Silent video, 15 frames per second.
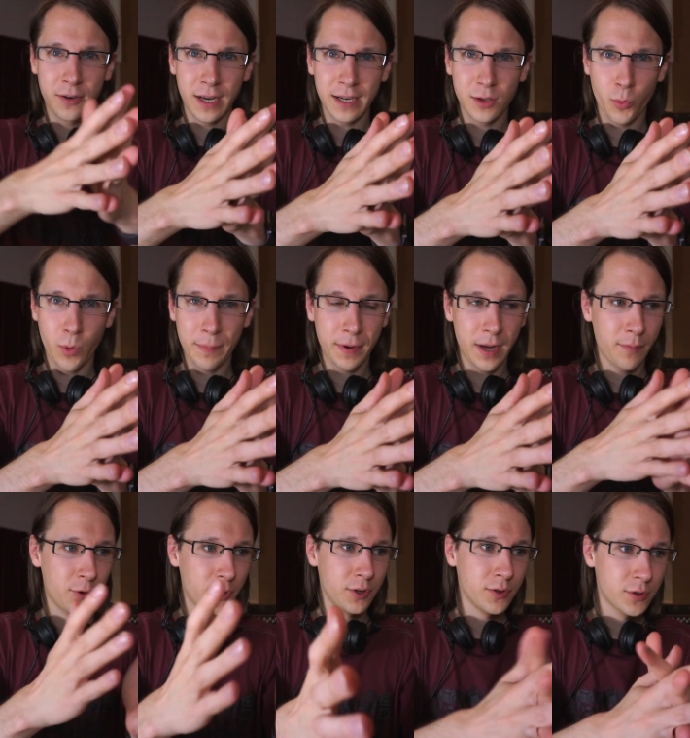connect the
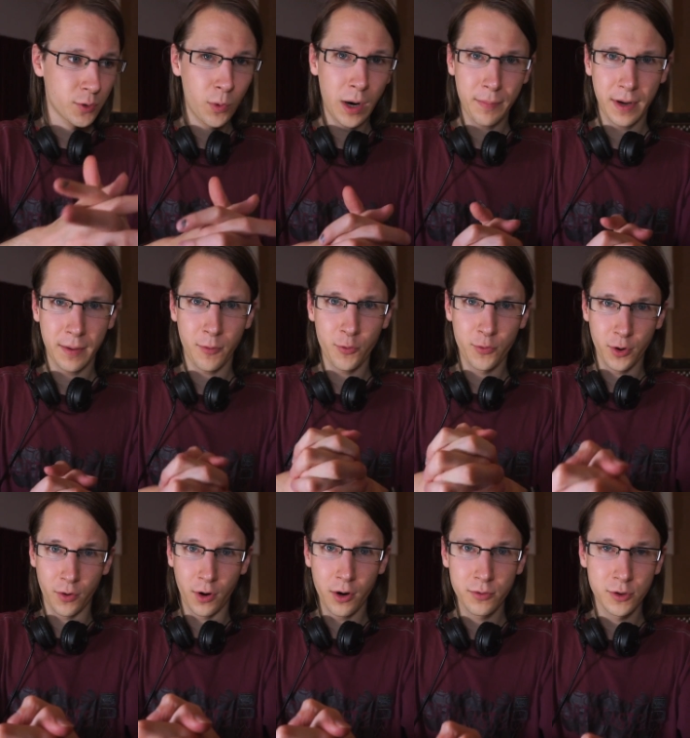webcam or use the webcam of
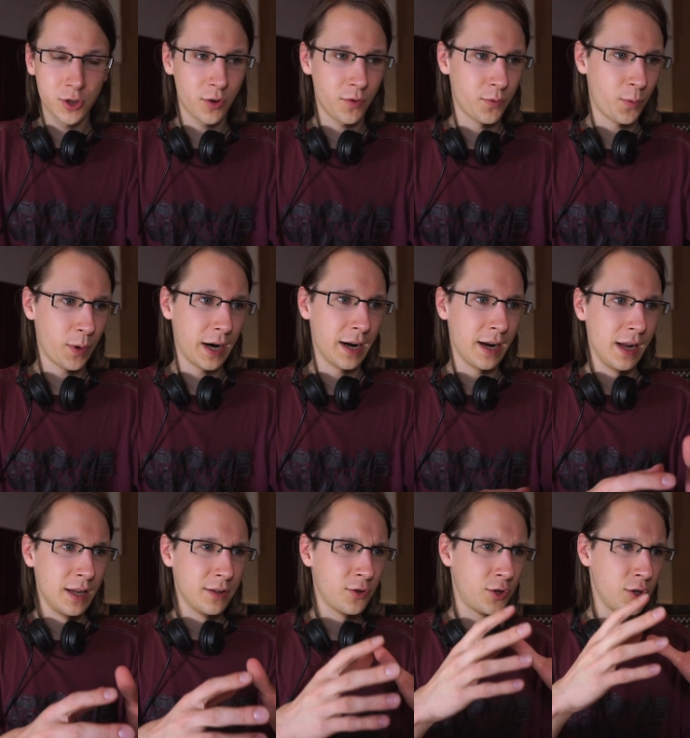your own software
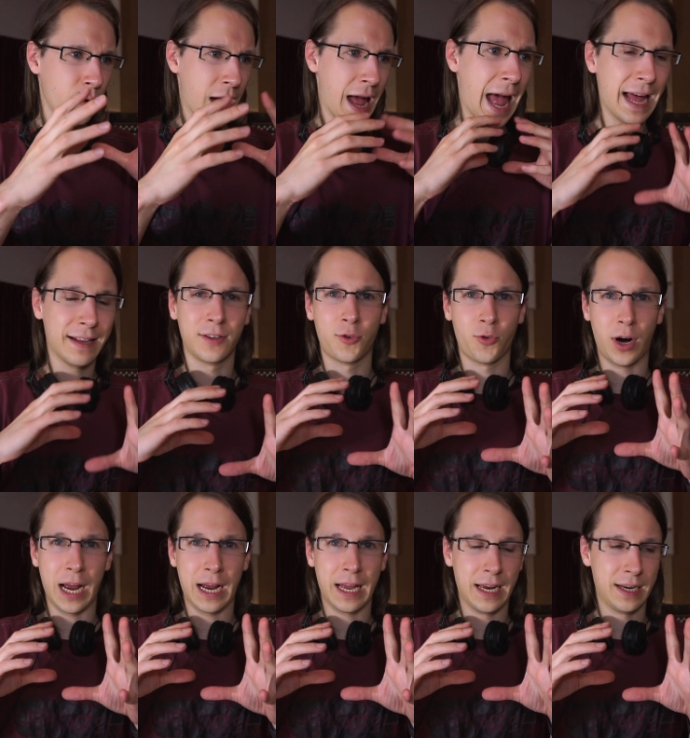to do head
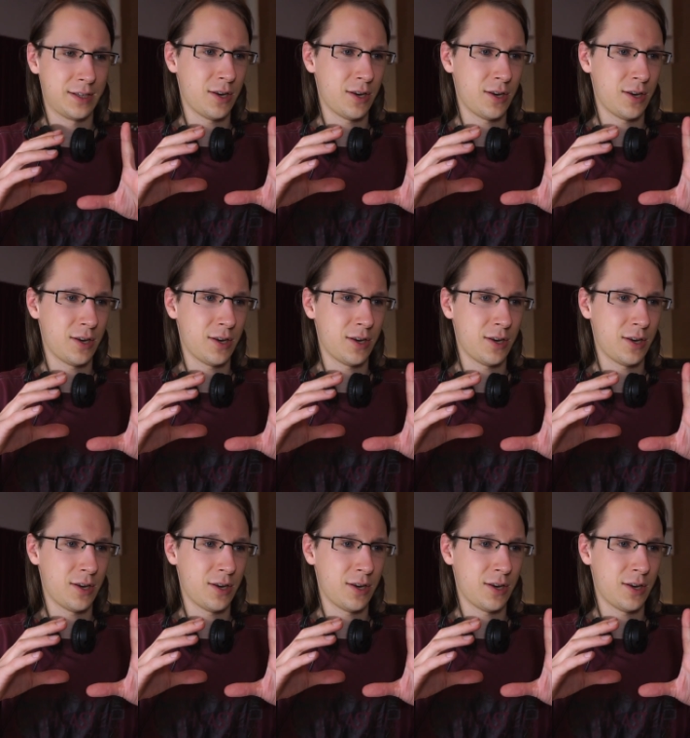tracking.